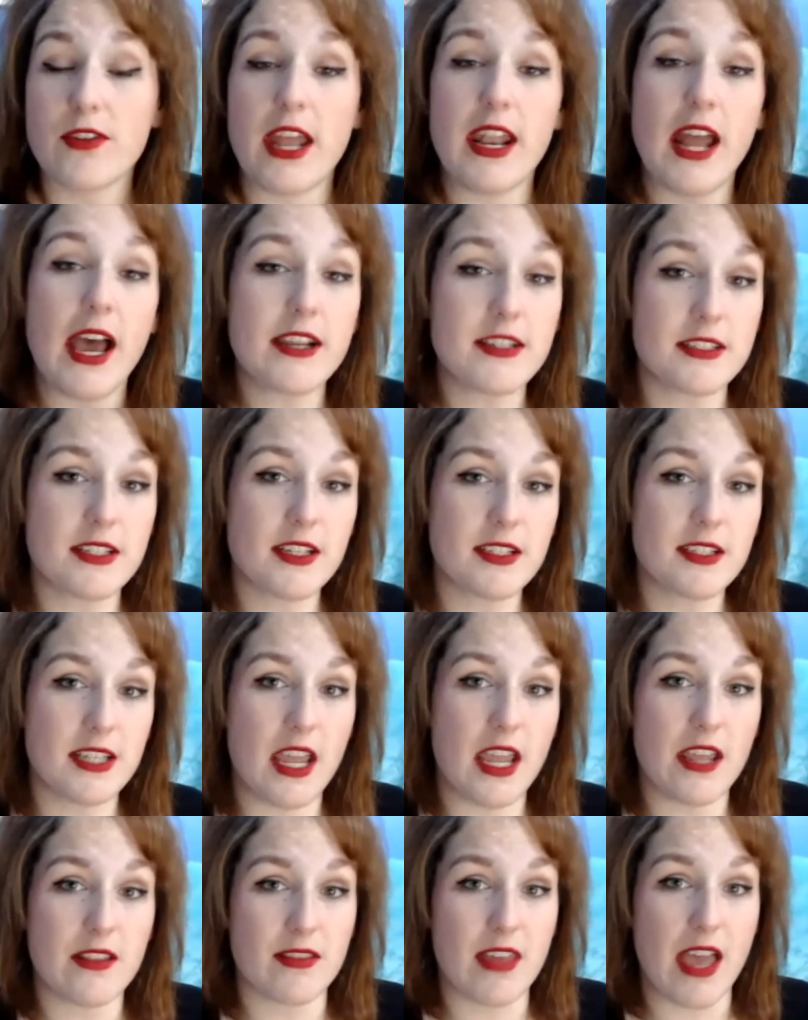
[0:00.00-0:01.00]
And I
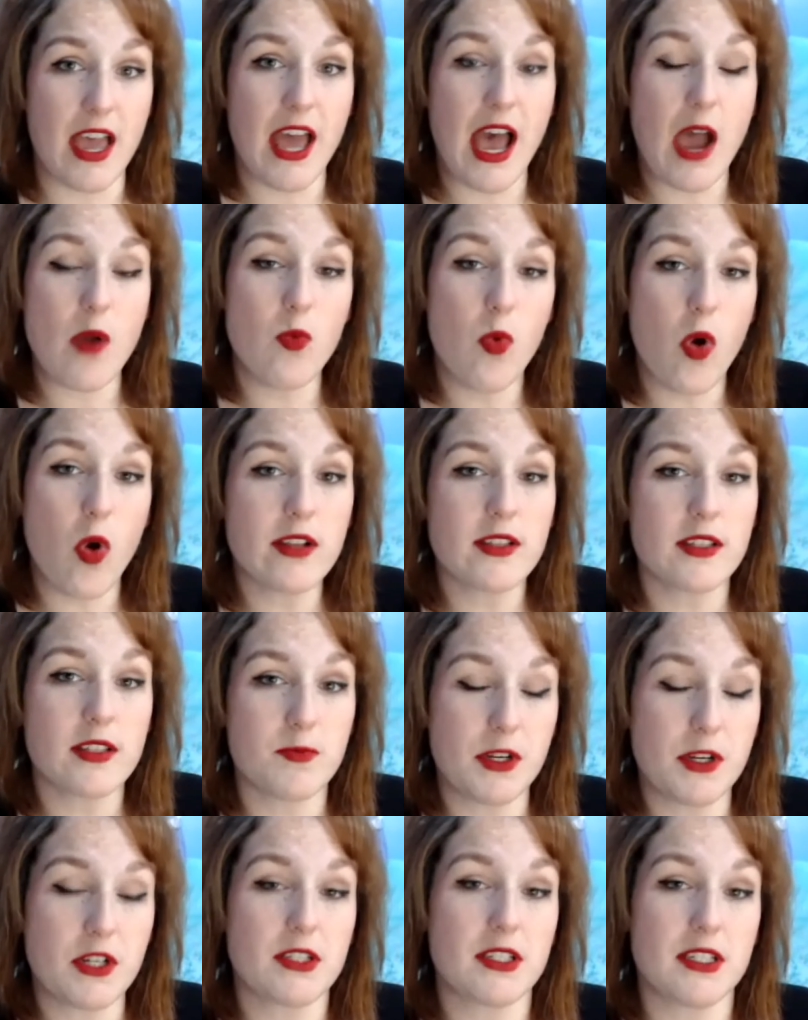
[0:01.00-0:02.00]
dictate that. I want
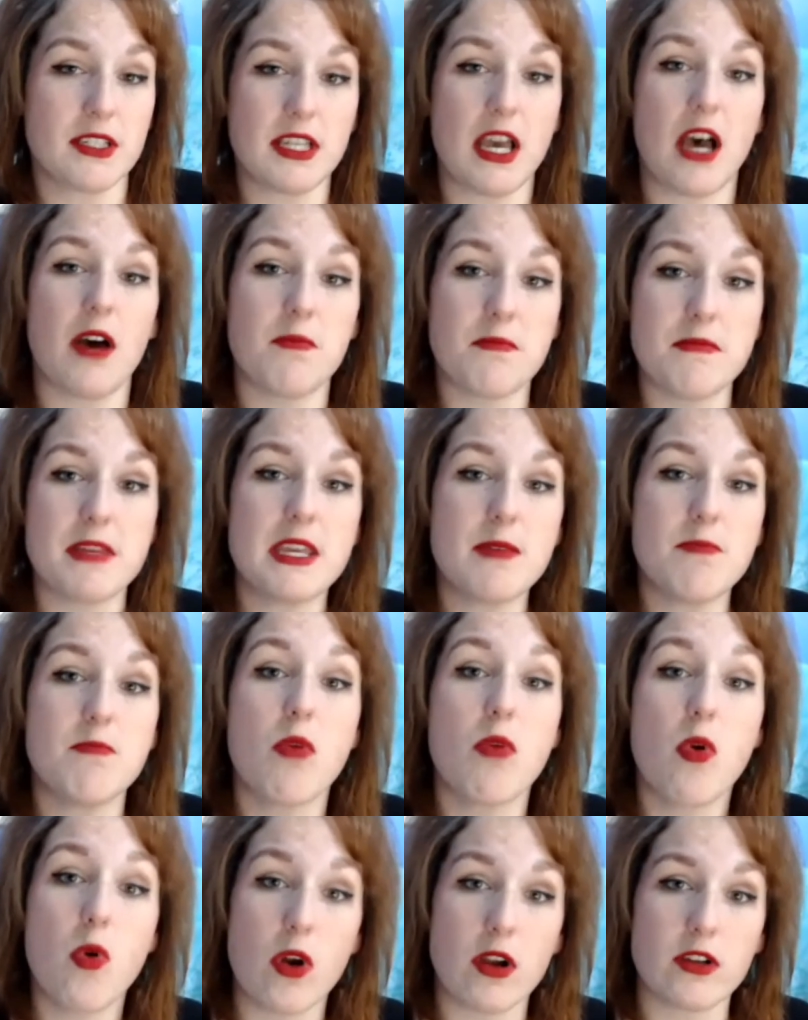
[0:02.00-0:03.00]
spirit to tell me
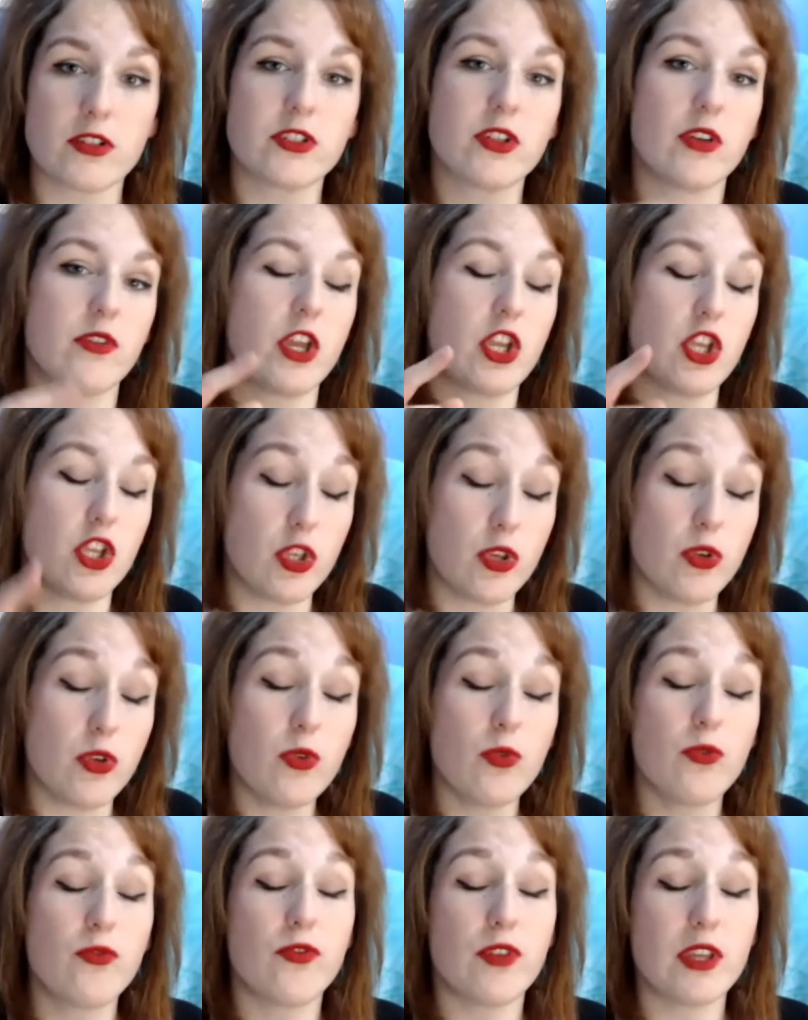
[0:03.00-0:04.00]
more so that
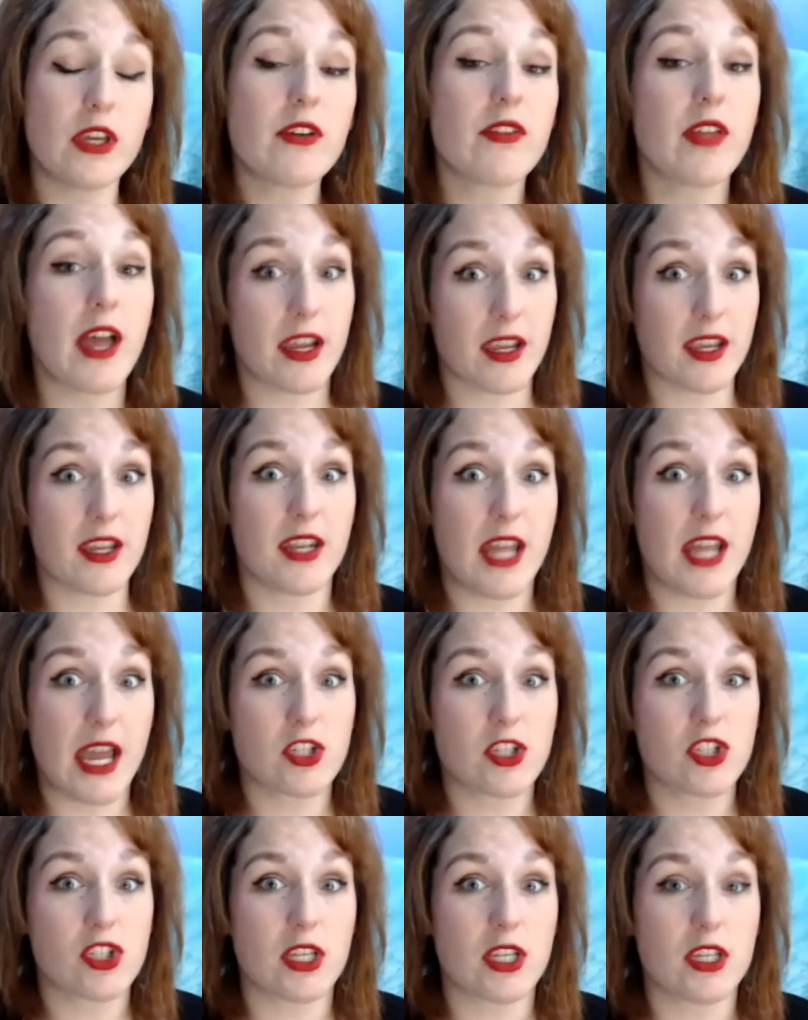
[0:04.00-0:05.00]
you feel that
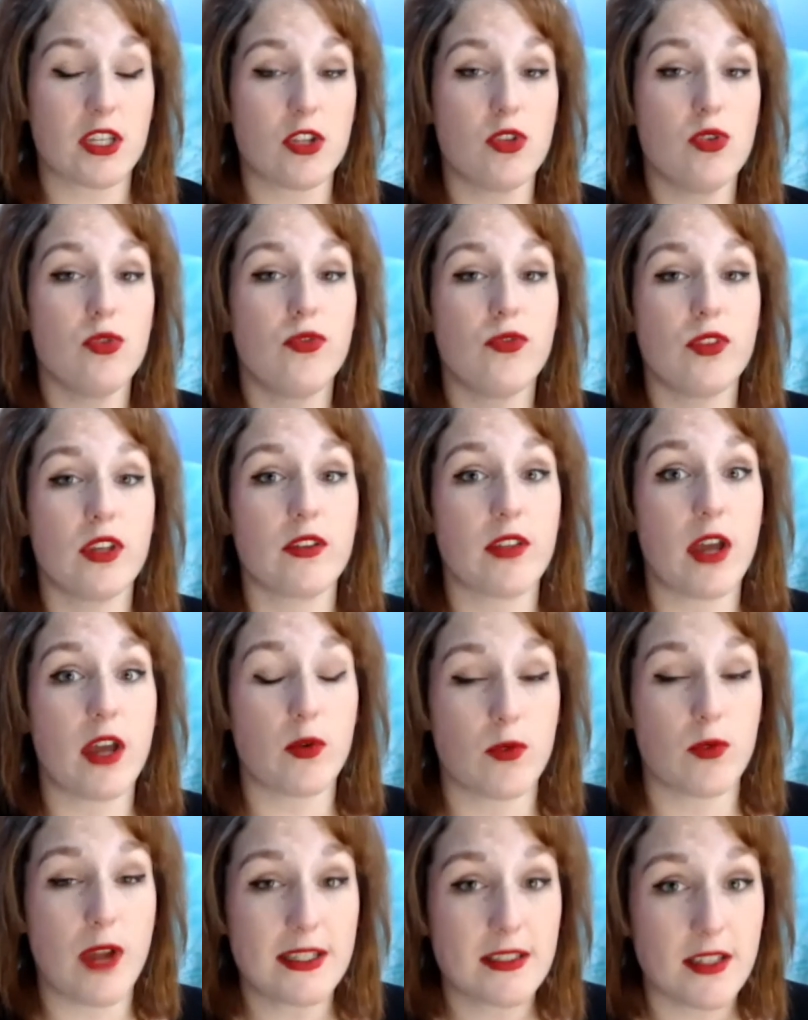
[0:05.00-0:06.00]
connection, you feel that
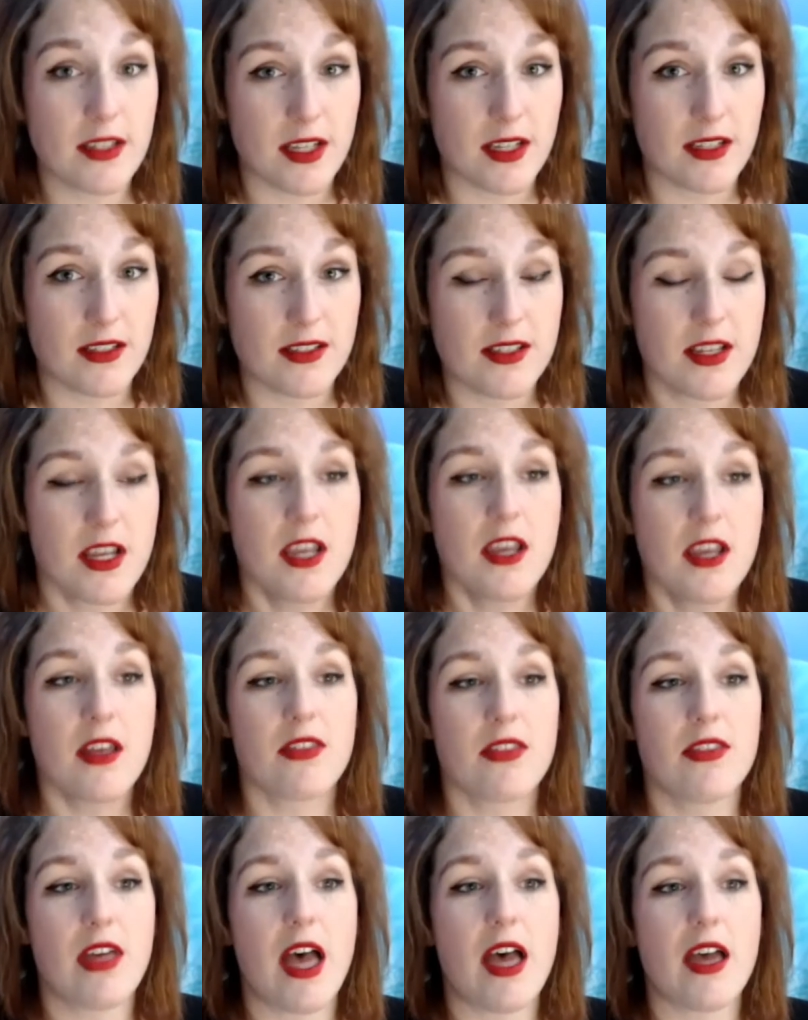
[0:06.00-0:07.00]
resonance,
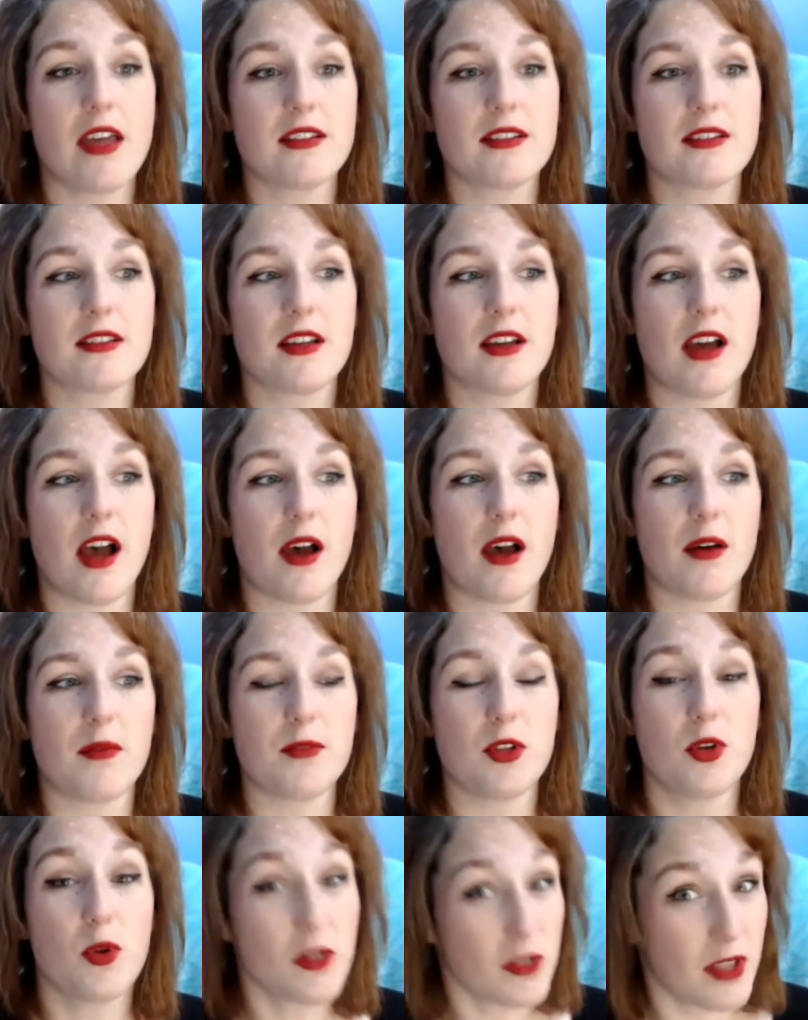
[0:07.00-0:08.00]
that
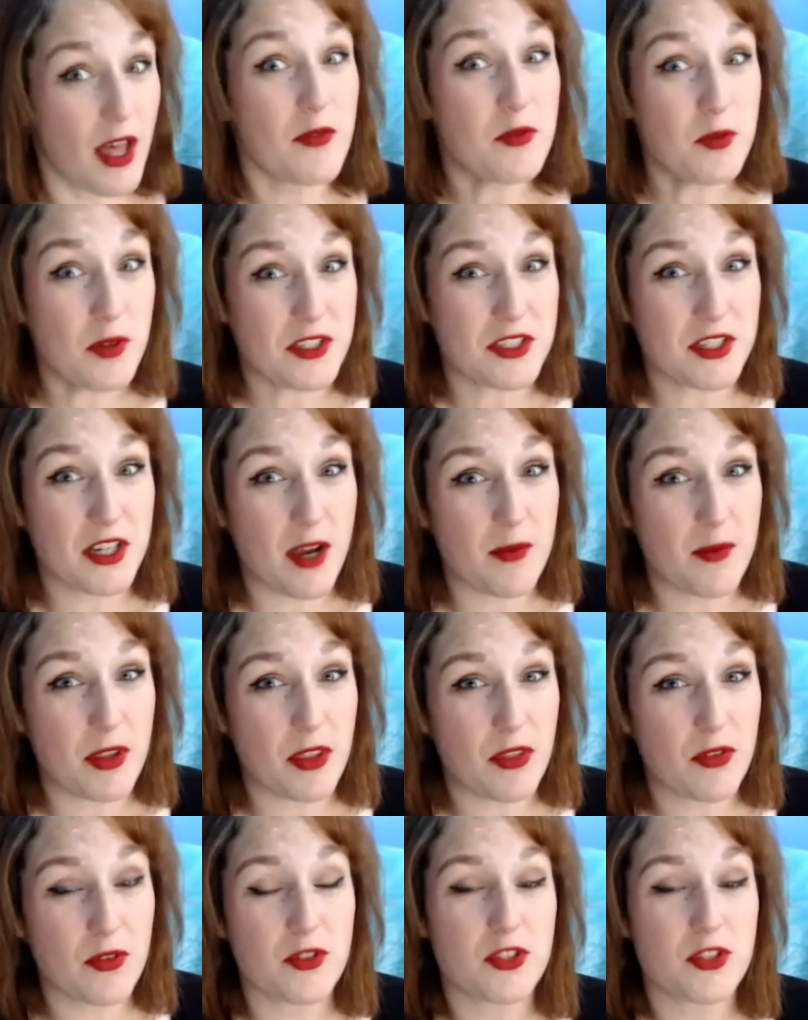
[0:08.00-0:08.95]
your loved ones are coming through.